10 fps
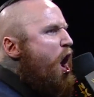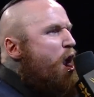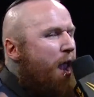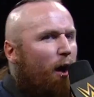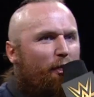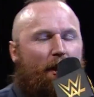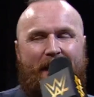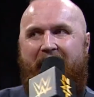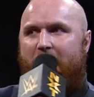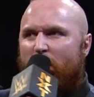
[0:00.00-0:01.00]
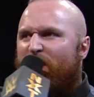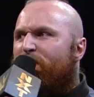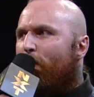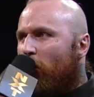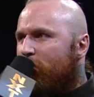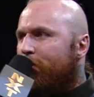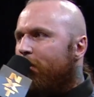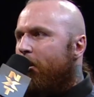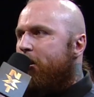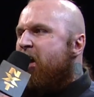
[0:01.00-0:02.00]
Now, the name of
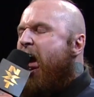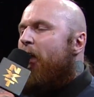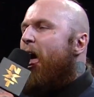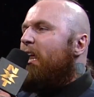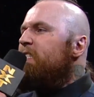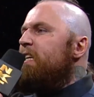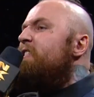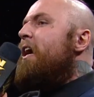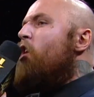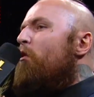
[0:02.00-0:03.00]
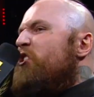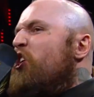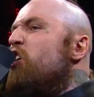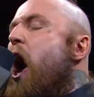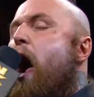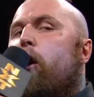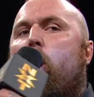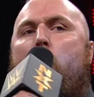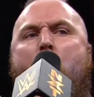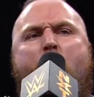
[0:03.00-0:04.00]
adversity at NXT TakeOver
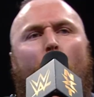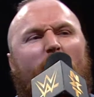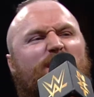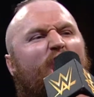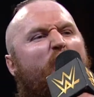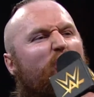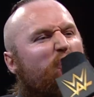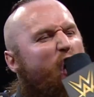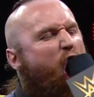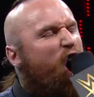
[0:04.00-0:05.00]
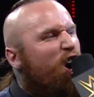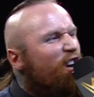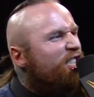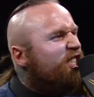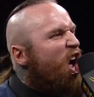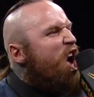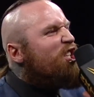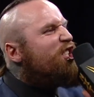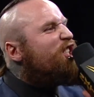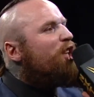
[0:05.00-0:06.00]
Chicago was Lars
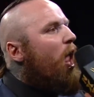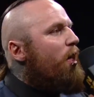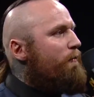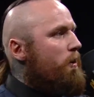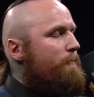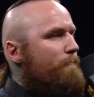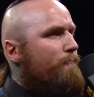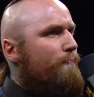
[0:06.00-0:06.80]
Sullivan.